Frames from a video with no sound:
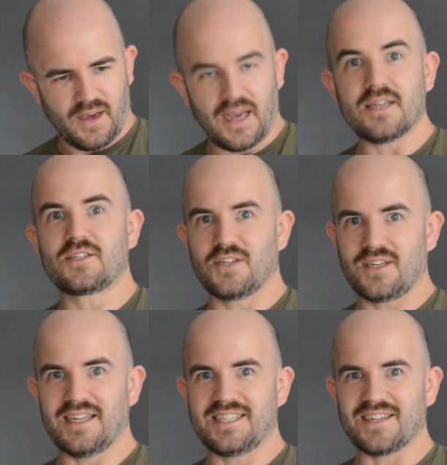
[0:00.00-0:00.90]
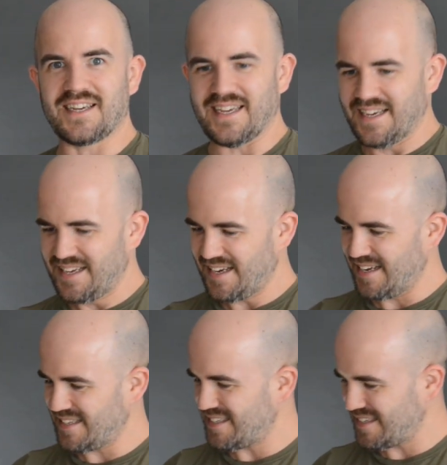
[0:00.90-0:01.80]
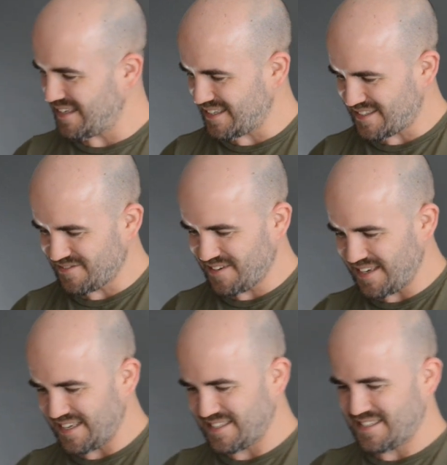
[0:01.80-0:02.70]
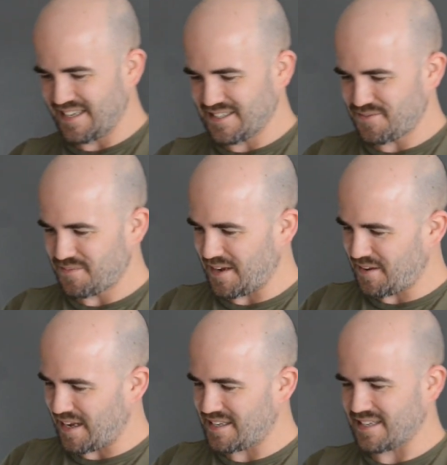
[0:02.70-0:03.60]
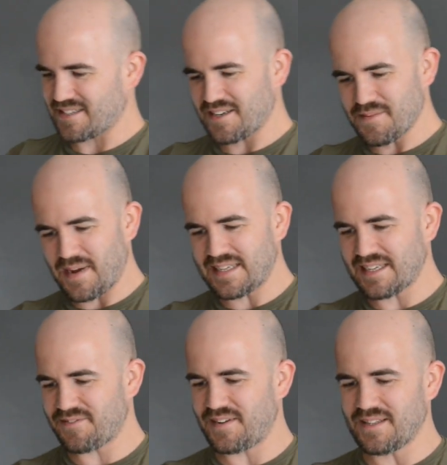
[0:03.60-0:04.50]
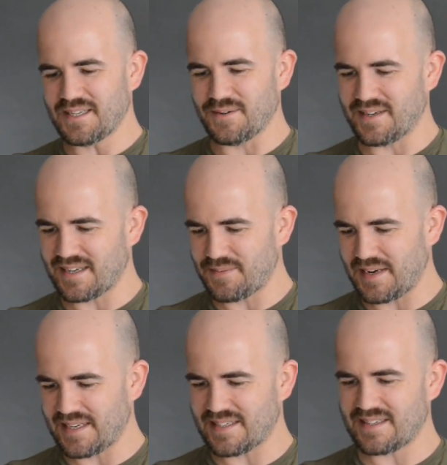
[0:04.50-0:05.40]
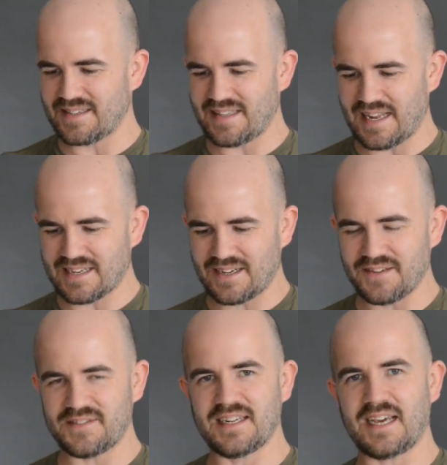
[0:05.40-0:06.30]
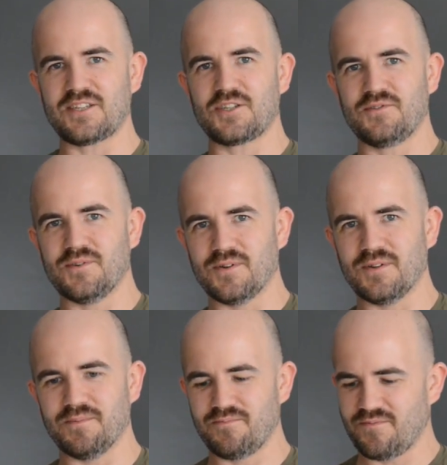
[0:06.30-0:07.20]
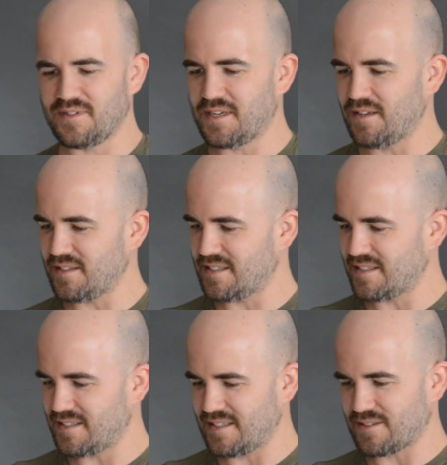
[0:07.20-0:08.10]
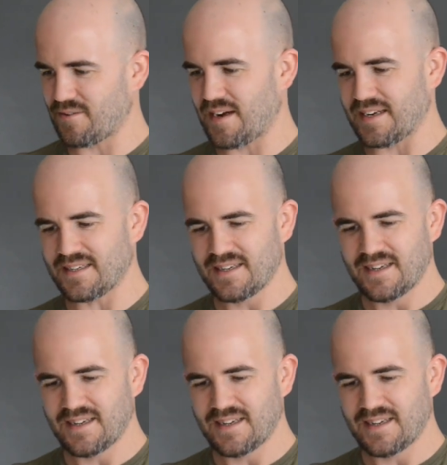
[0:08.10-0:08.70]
It's certainly chunky. It really does. It's got an amazing feel to it. I mean, that kind of textural result is great.